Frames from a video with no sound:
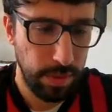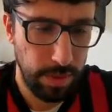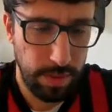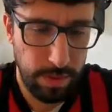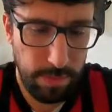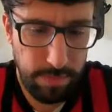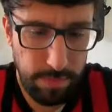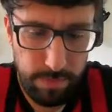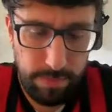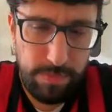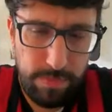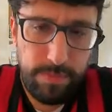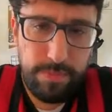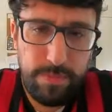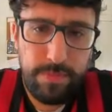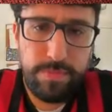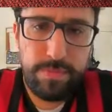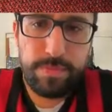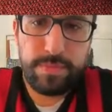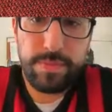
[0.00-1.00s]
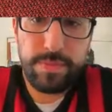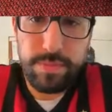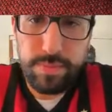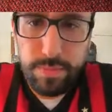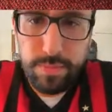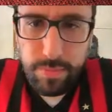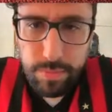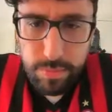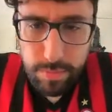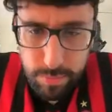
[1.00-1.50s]
Spain has been
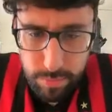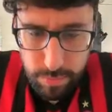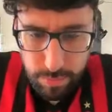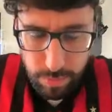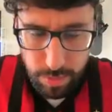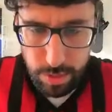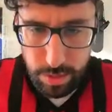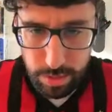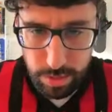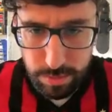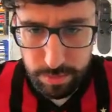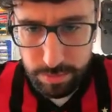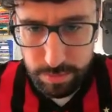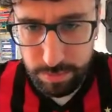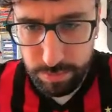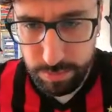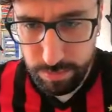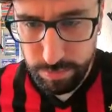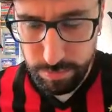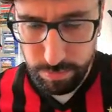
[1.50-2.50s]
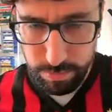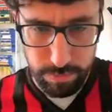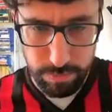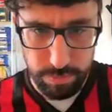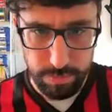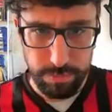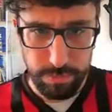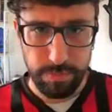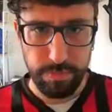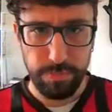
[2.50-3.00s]
dominated in Europe
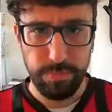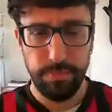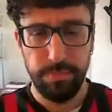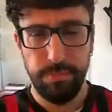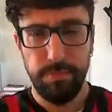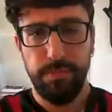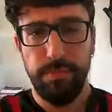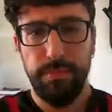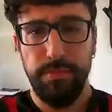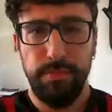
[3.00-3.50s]
Champions League,